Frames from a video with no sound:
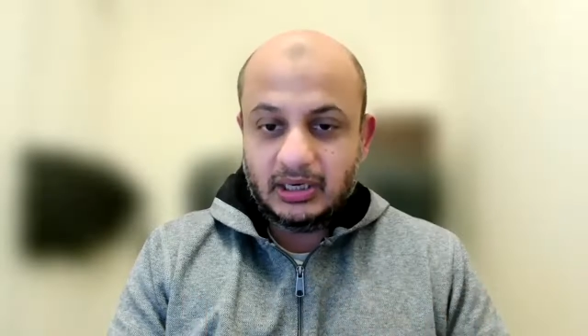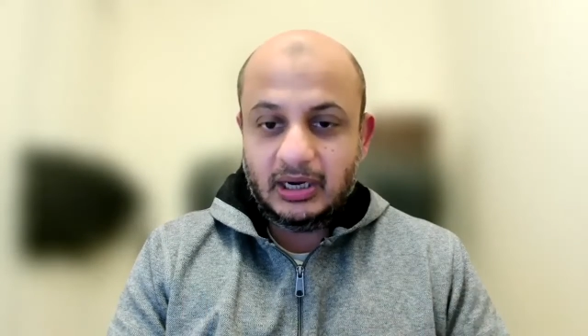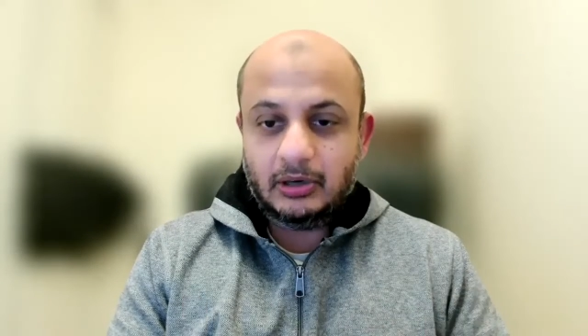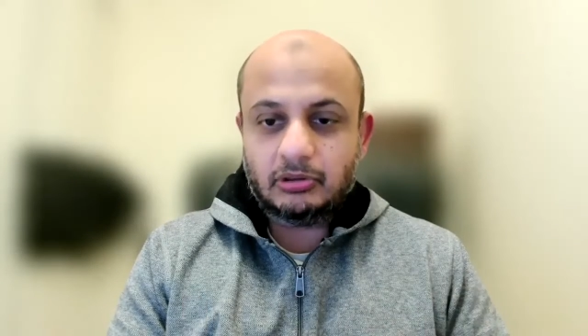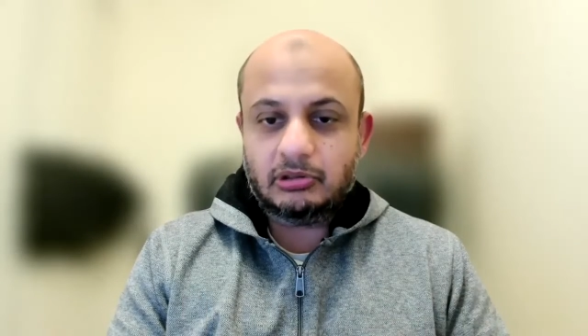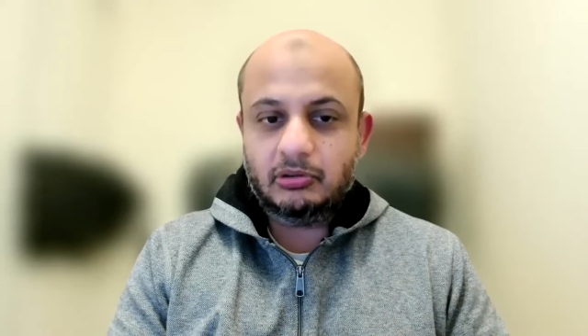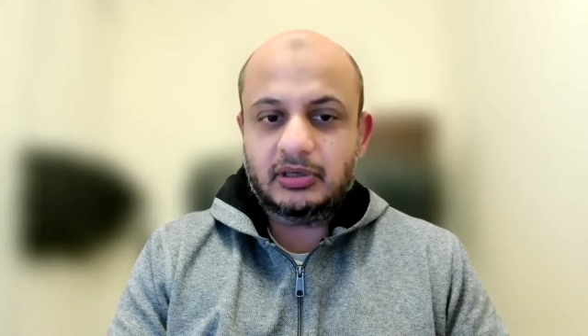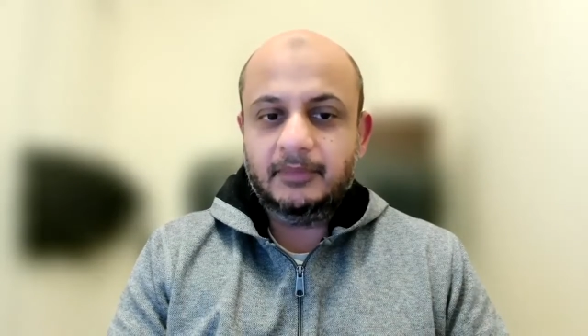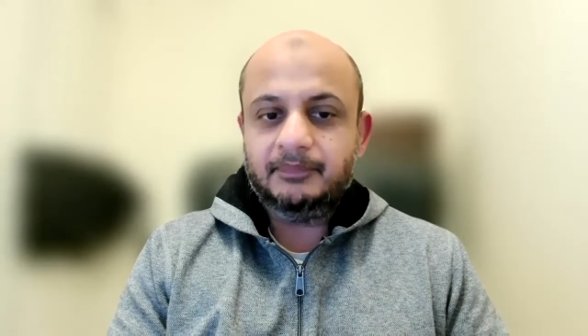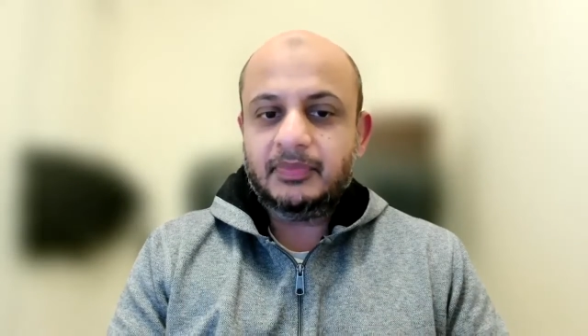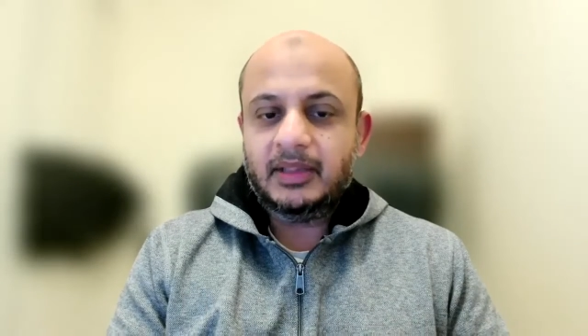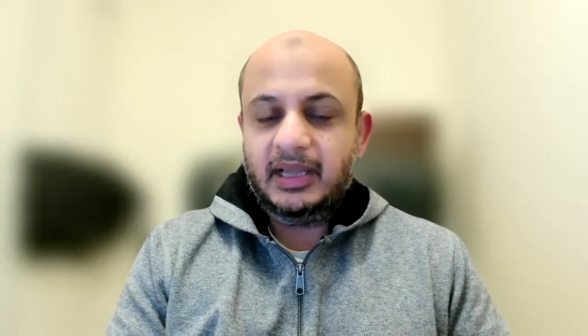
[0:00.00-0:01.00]
own
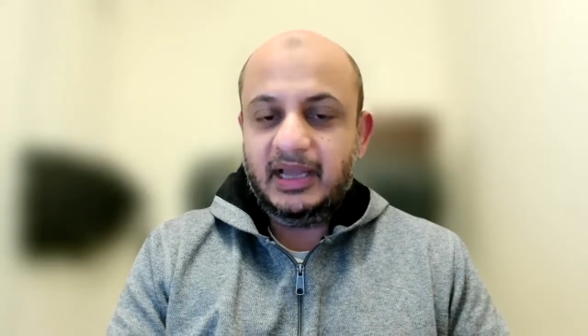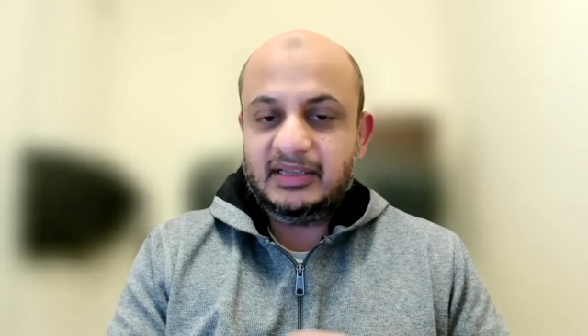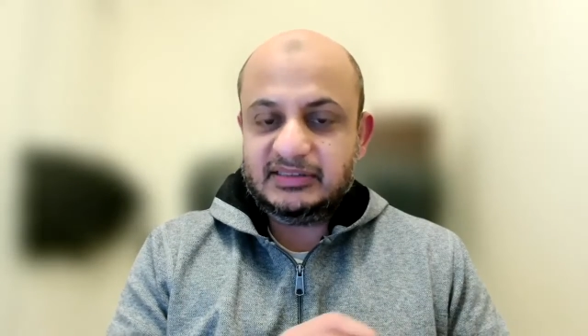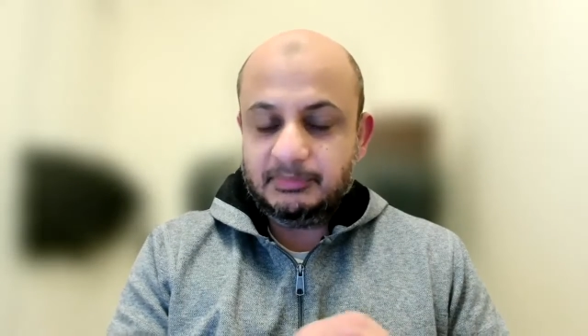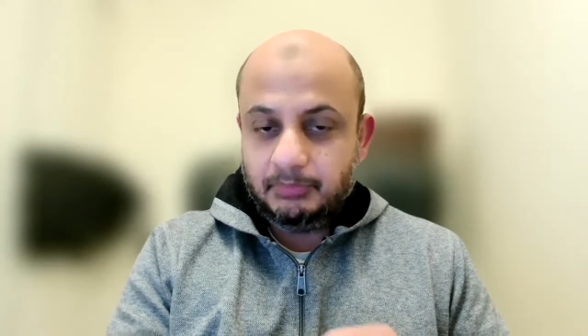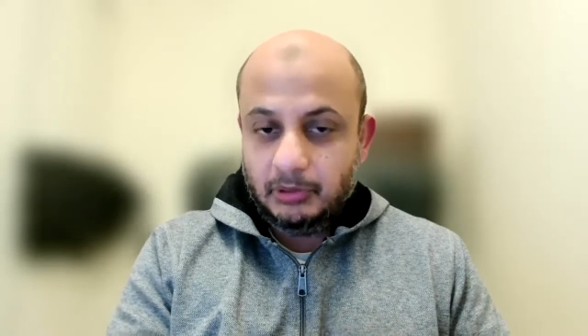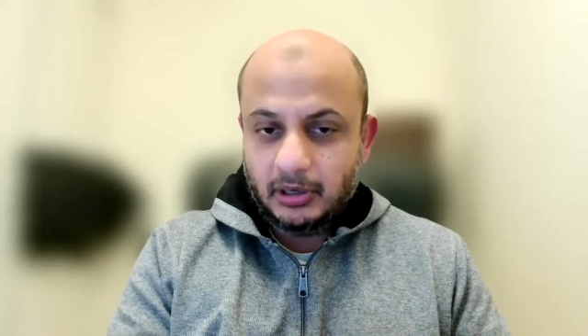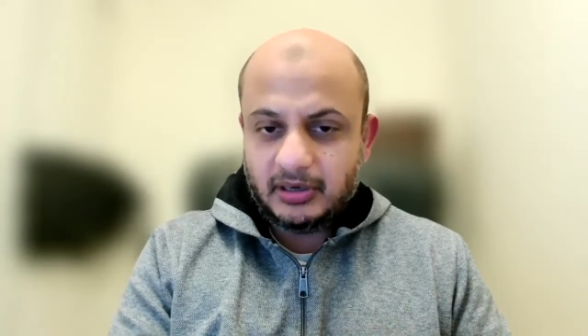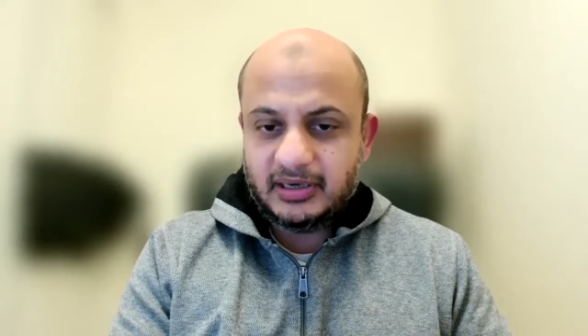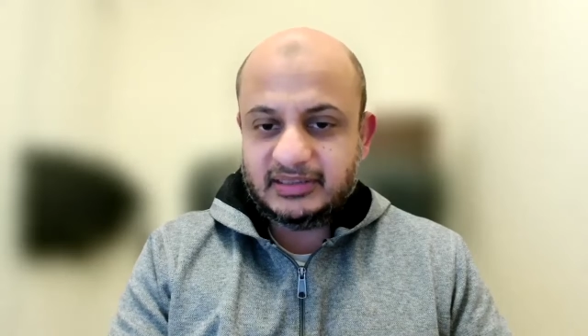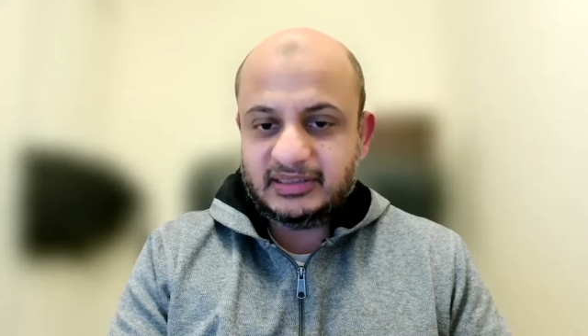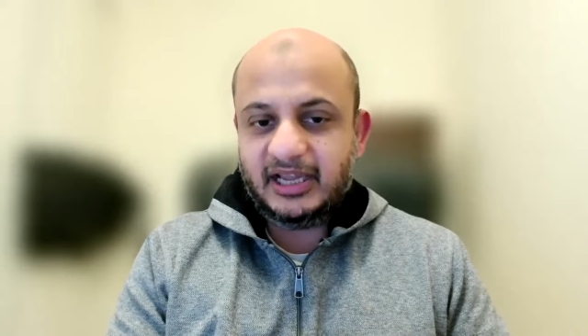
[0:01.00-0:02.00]
outlook and
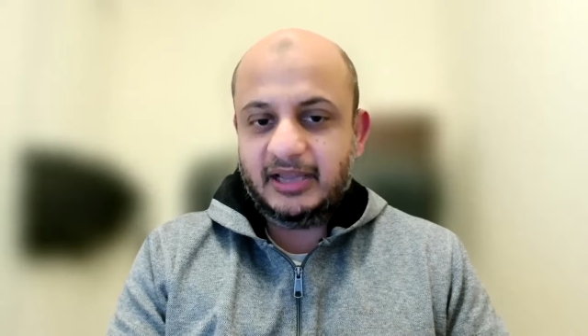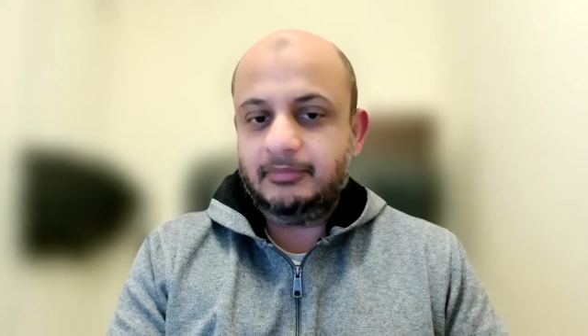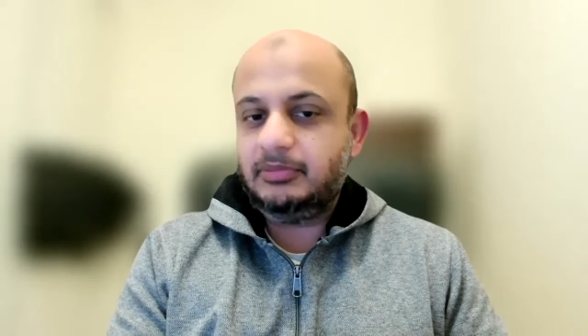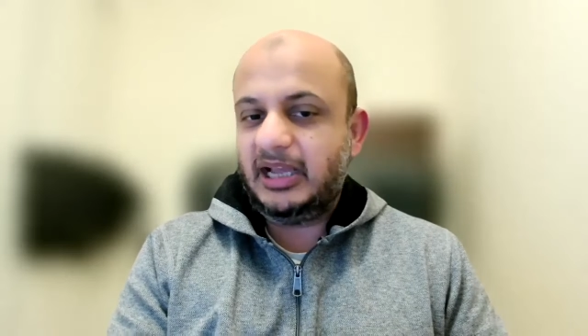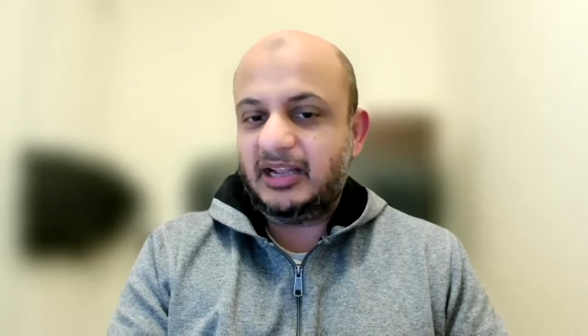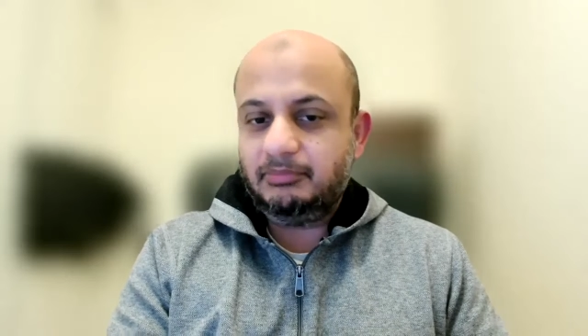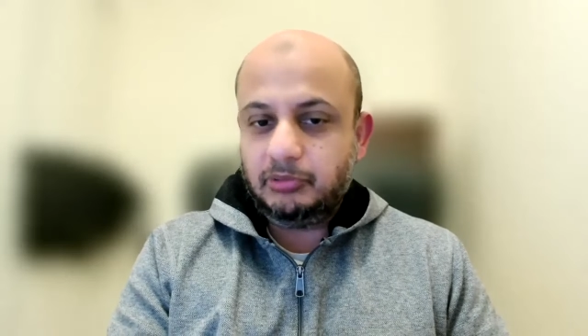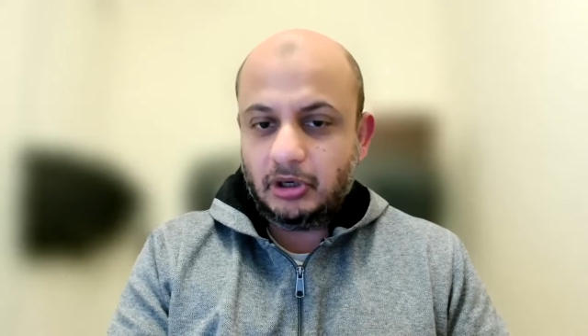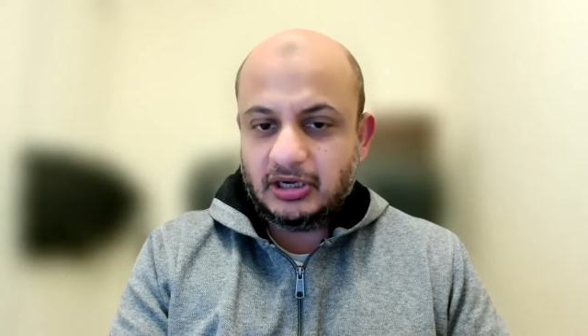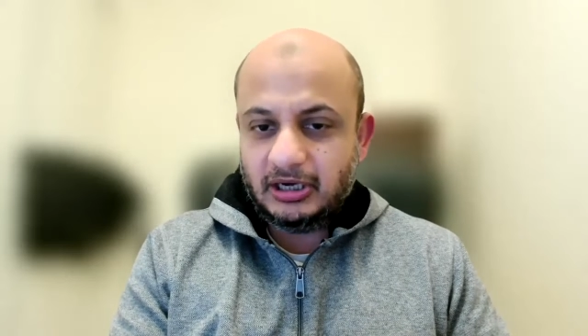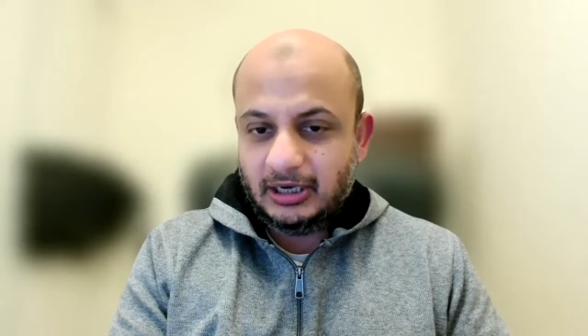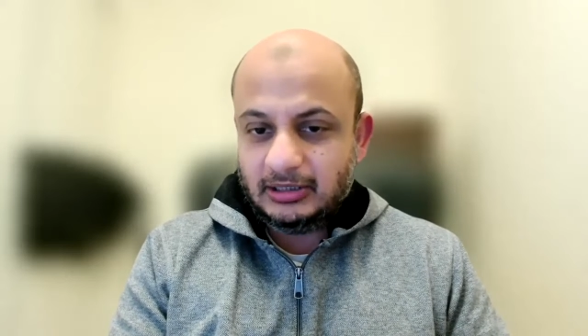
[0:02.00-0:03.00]
block a time like
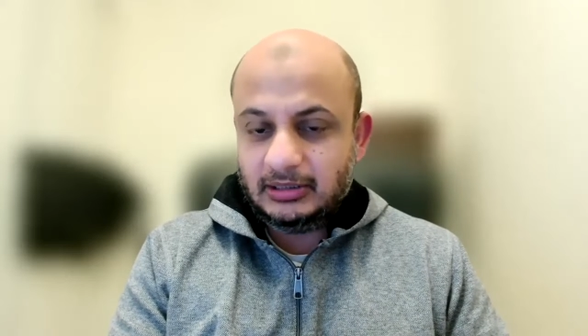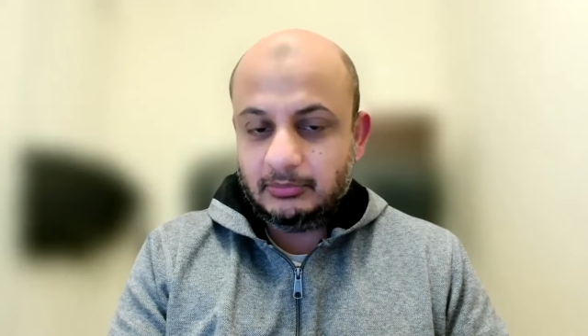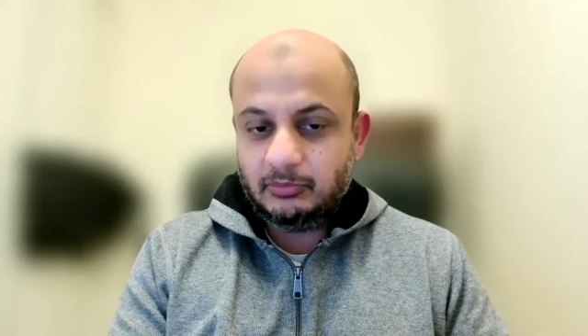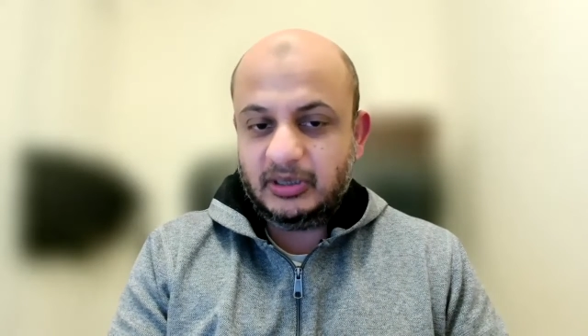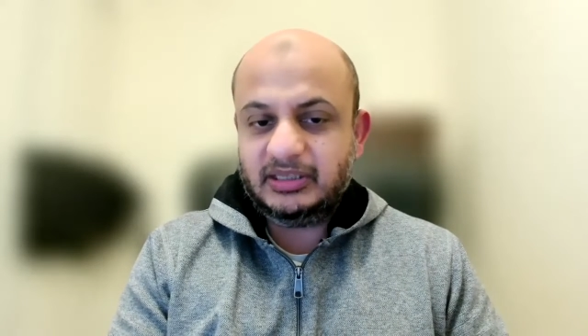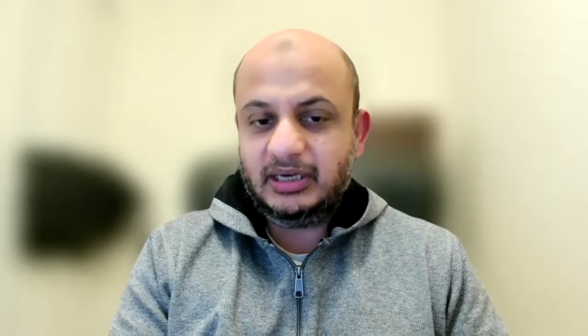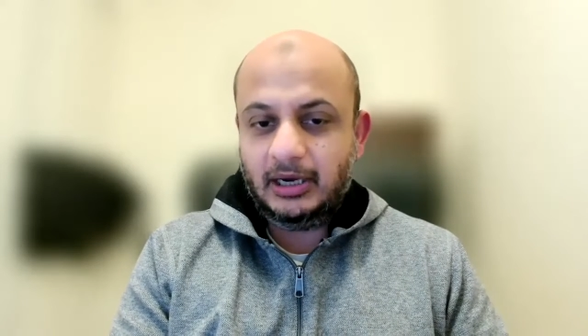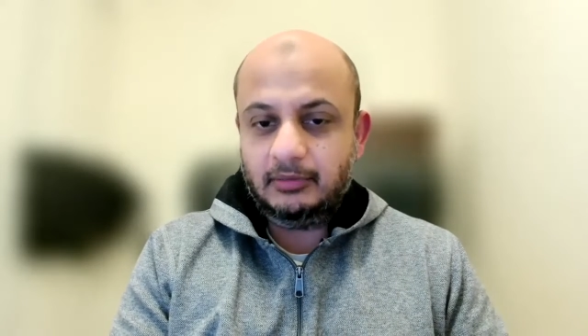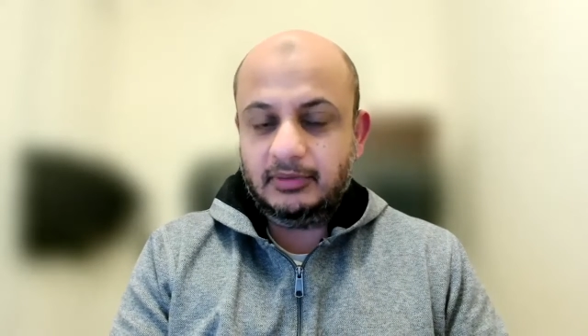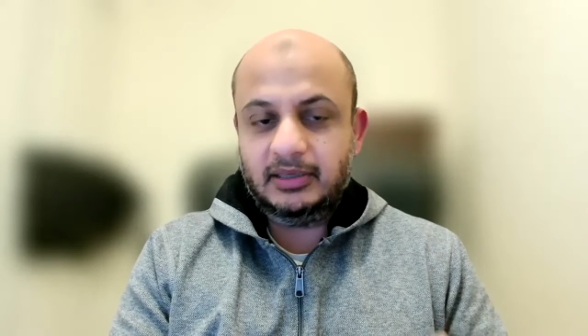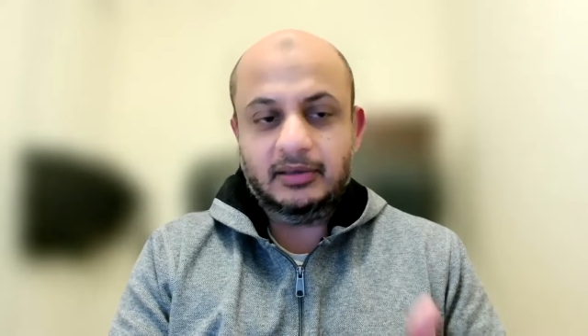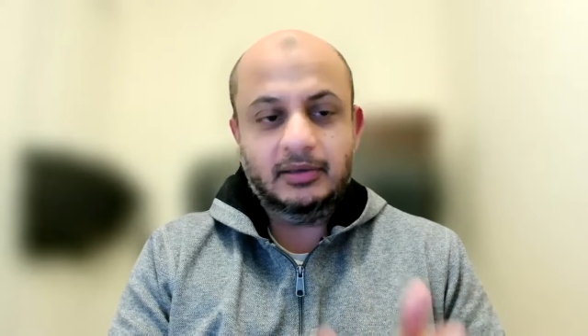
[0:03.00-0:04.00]
block on one
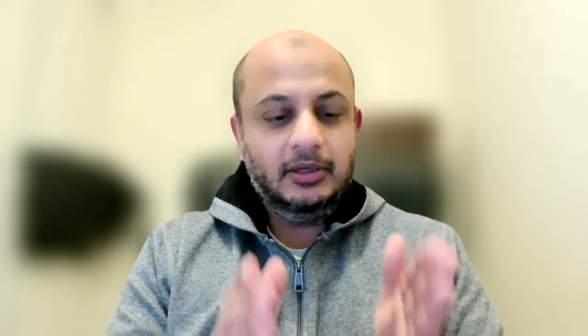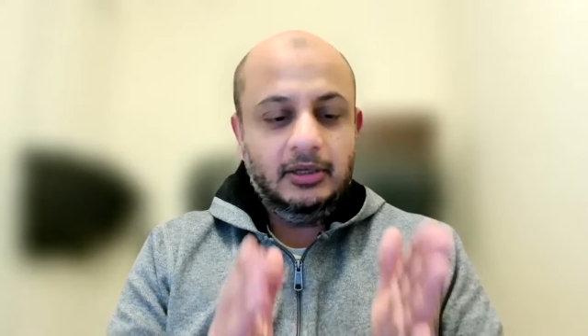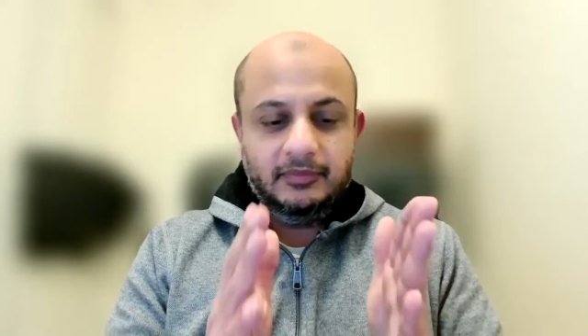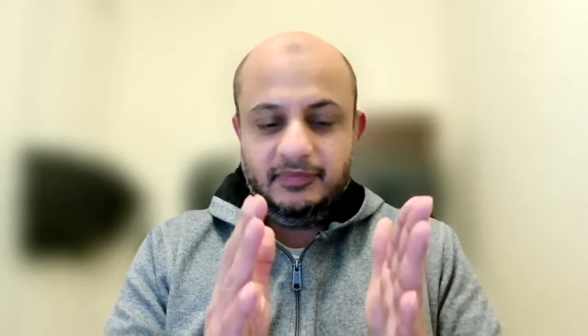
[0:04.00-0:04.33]
hour